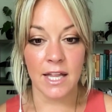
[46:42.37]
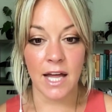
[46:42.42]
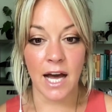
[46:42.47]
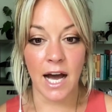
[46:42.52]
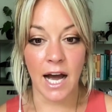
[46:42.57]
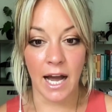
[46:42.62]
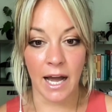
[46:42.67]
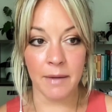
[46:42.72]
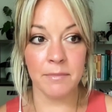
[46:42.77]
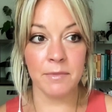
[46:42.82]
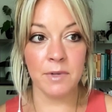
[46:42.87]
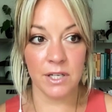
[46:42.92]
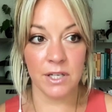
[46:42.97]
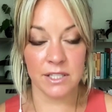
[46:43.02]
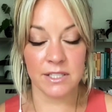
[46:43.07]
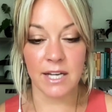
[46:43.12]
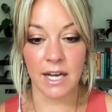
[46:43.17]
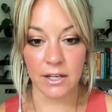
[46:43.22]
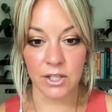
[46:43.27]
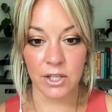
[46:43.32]
I'm going to
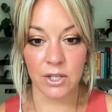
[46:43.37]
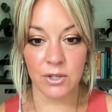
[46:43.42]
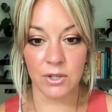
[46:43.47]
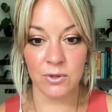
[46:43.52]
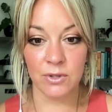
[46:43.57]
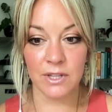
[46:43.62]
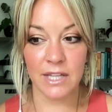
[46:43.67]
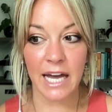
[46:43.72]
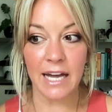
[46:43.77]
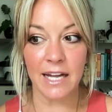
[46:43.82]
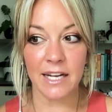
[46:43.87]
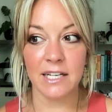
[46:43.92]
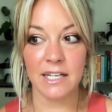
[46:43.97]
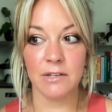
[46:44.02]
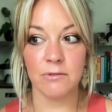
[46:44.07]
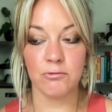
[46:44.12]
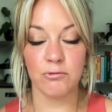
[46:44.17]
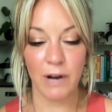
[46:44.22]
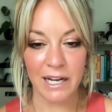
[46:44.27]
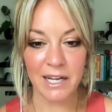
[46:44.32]
tell you that
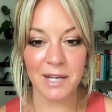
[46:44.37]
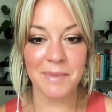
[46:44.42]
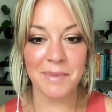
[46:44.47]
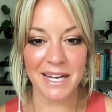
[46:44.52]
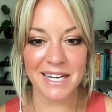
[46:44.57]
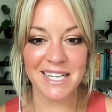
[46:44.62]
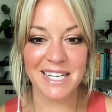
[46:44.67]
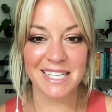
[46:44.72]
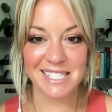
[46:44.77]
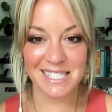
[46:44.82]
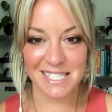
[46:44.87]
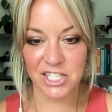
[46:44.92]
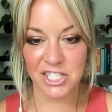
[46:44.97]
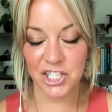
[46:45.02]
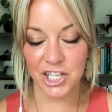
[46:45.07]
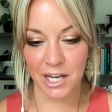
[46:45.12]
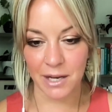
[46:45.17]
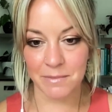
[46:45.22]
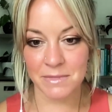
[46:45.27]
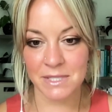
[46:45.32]
recommending
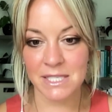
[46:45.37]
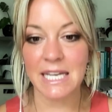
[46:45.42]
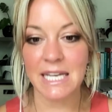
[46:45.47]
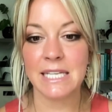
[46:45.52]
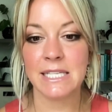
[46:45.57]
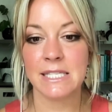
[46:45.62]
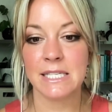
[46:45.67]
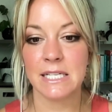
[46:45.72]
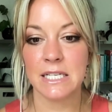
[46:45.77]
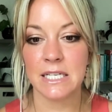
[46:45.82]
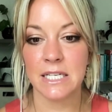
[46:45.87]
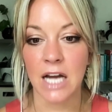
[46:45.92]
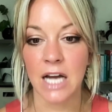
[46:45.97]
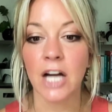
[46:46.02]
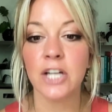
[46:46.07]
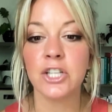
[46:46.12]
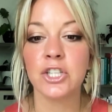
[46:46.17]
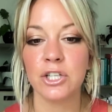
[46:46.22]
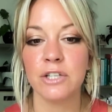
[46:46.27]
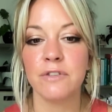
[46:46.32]
CGMs is
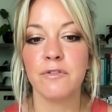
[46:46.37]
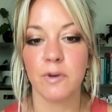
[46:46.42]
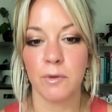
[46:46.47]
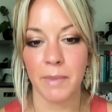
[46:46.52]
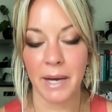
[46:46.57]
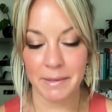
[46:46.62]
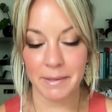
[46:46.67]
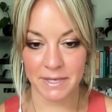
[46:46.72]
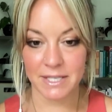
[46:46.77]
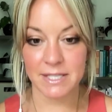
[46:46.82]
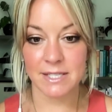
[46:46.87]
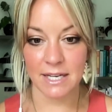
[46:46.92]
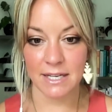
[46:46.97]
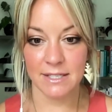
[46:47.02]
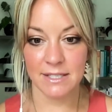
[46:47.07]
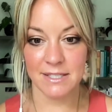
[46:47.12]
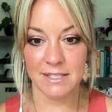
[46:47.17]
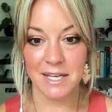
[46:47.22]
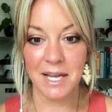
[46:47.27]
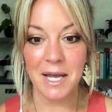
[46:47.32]
not good for my
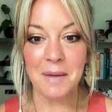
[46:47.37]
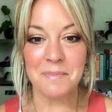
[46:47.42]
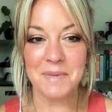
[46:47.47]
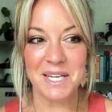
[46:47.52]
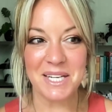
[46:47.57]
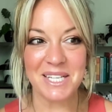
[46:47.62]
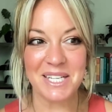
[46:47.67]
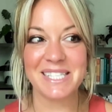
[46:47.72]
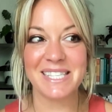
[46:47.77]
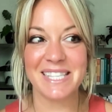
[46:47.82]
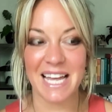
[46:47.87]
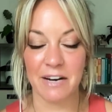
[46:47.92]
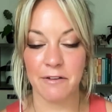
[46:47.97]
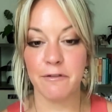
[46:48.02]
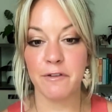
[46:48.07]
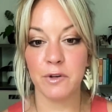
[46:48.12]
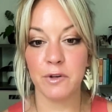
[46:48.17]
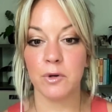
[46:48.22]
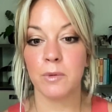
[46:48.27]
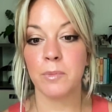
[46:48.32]
business, because then
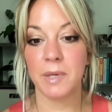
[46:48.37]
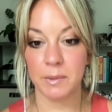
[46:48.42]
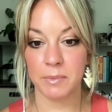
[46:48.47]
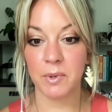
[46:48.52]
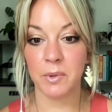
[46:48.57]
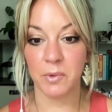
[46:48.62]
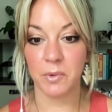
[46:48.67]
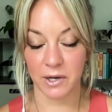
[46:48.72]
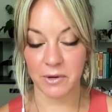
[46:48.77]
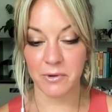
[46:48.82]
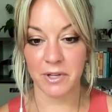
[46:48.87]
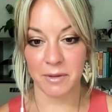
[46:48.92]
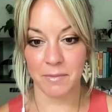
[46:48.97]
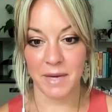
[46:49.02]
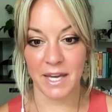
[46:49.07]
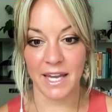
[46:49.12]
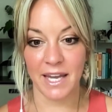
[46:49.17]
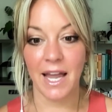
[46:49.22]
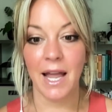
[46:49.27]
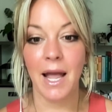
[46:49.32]
fewer people work with
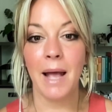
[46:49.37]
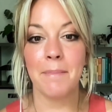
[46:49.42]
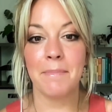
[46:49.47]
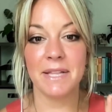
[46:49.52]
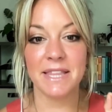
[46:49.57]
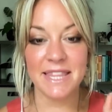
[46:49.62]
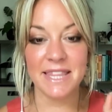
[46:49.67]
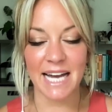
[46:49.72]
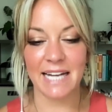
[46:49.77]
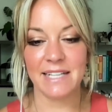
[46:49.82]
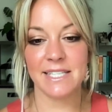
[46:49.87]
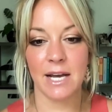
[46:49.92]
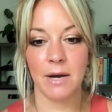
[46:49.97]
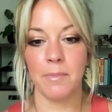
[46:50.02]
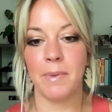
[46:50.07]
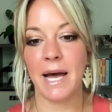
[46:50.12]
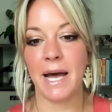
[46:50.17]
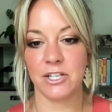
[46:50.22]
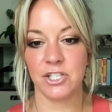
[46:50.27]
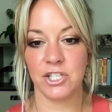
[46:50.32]
me. But that's how
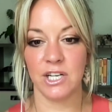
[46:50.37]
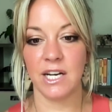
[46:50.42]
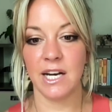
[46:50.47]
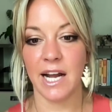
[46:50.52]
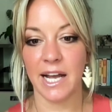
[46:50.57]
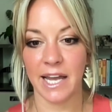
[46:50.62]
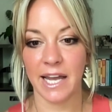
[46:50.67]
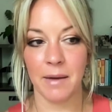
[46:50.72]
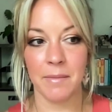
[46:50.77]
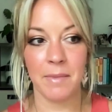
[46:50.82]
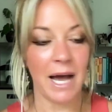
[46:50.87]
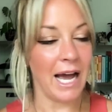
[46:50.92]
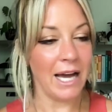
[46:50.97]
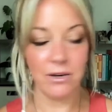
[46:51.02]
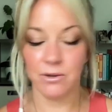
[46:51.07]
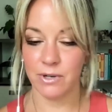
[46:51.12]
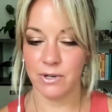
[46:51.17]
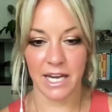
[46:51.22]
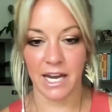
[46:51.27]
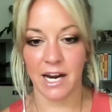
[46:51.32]
passionate I am. I
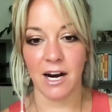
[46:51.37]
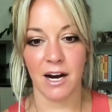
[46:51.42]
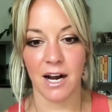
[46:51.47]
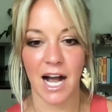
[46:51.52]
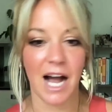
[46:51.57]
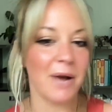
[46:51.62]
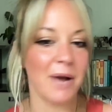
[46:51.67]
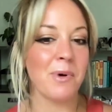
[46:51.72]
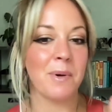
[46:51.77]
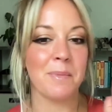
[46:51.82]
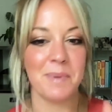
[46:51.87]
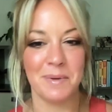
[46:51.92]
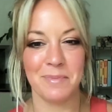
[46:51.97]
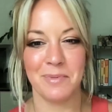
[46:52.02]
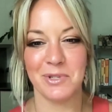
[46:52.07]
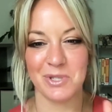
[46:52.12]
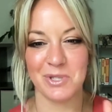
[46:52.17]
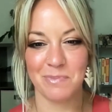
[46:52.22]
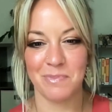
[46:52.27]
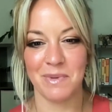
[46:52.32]
don't care. I want people
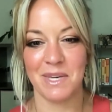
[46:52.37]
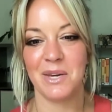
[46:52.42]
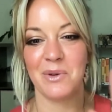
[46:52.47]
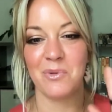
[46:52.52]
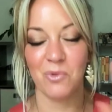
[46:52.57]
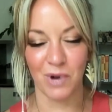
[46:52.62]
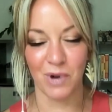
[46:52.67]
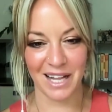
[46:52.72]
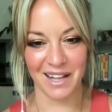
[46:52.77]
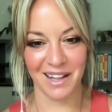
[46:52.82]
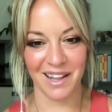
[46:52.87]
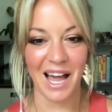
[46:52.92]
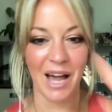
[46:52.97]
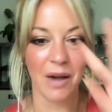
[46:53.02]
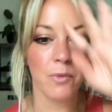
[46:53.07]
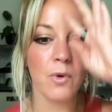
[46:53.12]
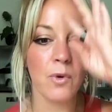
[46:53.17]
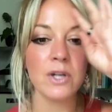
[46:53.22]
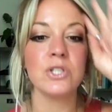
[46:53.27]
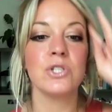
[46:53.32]
to be well. I
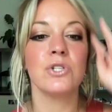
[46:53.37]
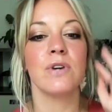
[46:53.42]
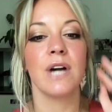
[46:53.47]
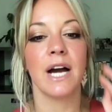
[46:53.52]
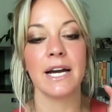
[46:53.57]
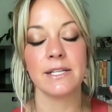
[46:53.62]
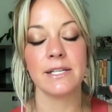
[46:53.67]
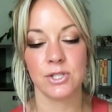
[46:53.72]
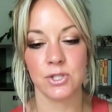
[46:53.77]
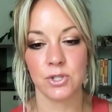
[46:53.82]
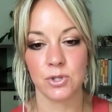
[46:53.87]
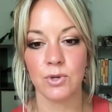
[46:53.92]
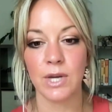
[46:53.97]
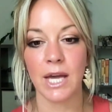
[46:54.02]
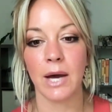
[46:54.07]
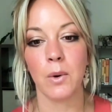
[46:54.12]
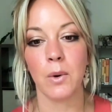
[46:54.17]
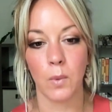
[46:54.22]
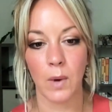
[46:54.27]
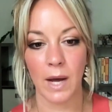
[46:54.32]
want you guys to
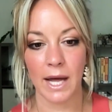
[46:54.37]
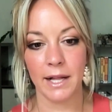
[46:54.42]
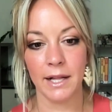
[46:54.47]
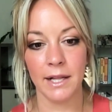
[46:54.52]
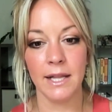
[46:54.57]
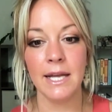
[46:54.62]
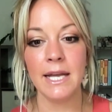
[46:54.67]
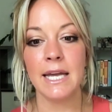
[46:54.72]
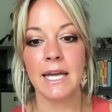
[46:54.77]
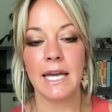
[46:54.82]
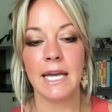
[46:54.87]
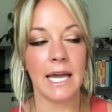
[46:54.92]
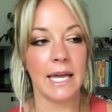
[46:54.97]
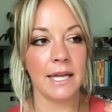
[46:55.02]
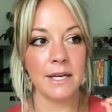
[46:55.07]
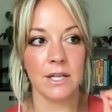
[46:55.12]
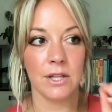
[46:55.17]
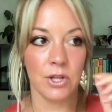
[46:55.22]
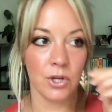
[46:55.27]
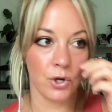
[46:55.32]
get well
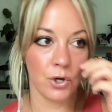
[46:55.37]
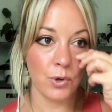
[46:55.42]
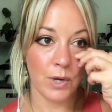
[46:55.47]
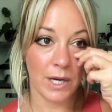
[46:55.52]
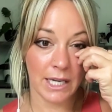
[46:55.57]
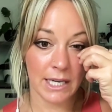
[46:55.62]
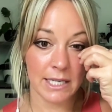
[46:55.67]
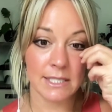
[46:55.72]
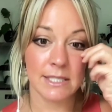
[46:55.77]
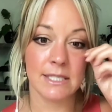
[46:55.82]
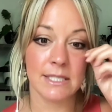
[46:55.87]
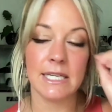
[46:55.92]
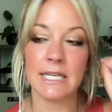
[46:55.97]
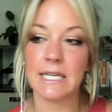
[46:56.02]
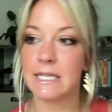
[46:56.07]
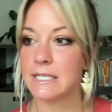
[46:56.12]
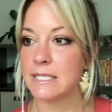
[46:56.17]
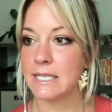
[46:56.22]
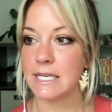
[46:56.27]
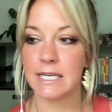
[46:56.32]
in the quickest,
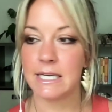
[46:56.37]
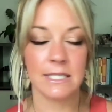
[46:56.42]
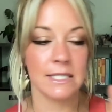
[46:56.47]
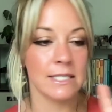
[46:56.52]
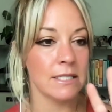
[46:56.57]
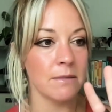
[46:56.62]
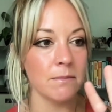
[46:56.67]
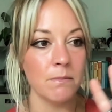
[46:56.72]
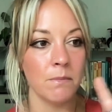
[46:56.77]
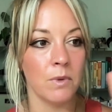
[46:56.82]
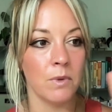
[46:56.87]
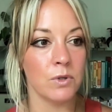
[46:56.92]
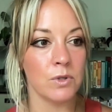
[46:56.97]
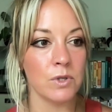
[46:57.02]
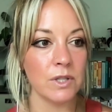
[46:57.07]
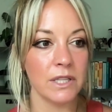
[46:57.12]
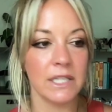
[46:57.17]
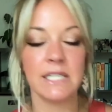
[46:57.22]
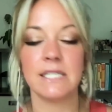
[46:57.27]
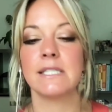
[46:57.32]
easiest,
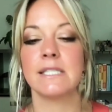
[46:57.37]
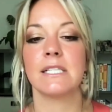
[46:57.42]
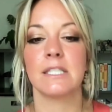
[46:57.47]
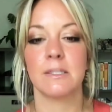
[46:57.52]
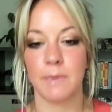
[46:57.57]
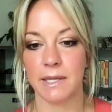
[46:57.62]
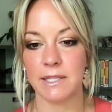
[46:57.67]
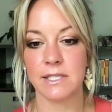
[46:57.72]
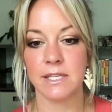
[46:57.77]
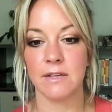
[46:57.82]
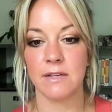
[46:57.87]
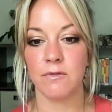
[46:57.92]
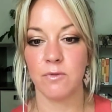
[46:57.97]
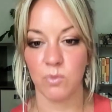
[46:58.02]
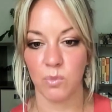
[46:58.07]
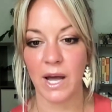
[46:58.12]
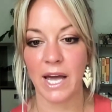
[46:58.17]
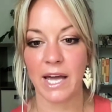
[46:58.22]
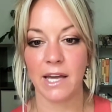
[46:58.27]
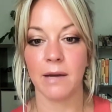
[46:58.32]
least expensive
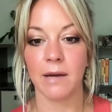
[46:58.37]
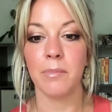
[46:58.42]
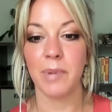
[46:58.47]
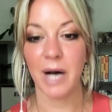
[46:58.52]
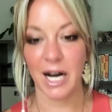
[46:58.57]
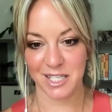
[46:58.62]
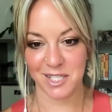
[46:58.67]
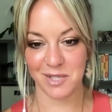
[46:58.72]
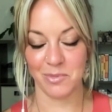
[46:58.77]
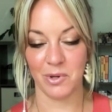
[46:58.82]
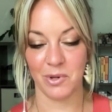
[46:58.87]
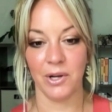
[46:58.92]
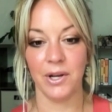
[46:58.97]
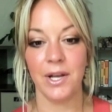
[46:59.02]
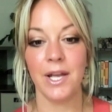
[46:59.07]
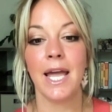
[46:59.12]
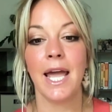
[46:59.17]
way possible.